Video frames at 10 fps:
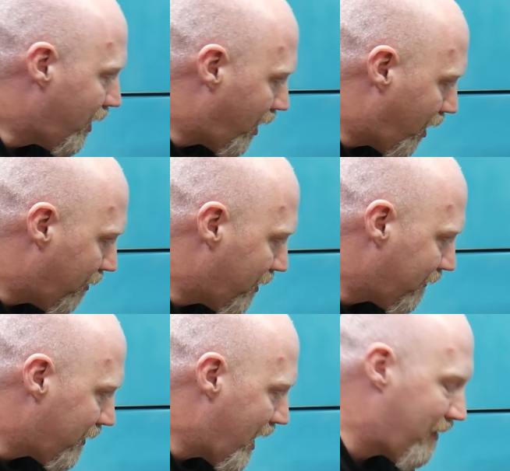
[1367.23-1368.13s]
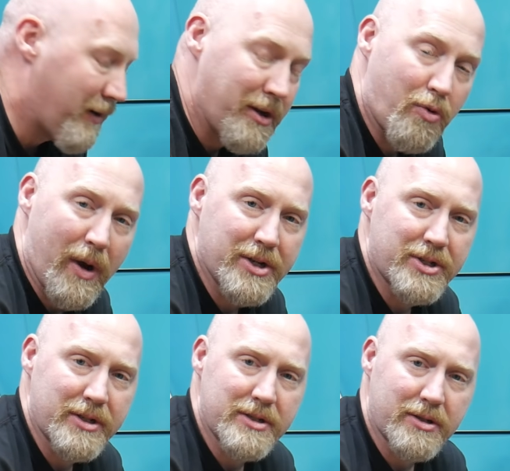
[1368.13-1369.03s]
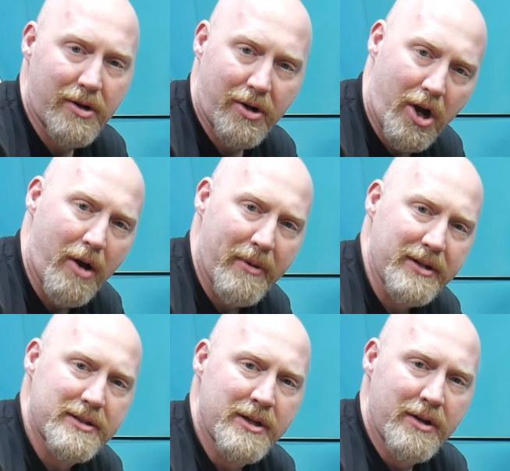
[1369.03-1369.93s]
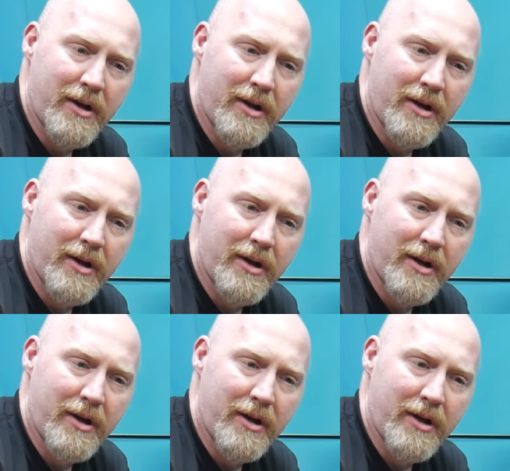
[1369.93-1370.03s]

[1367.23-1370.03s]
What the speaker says: If you have any questions or comments,